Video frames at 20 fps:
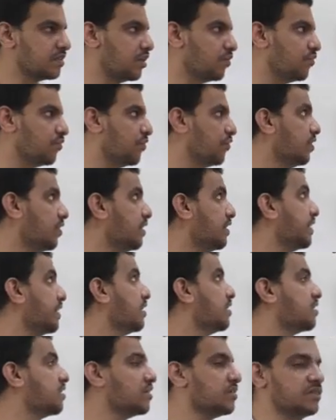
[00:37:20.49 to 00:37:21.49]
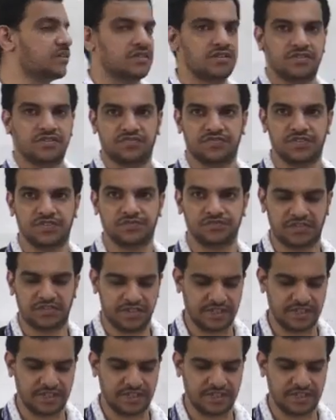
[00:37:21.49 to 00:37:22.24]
Now we will take fifth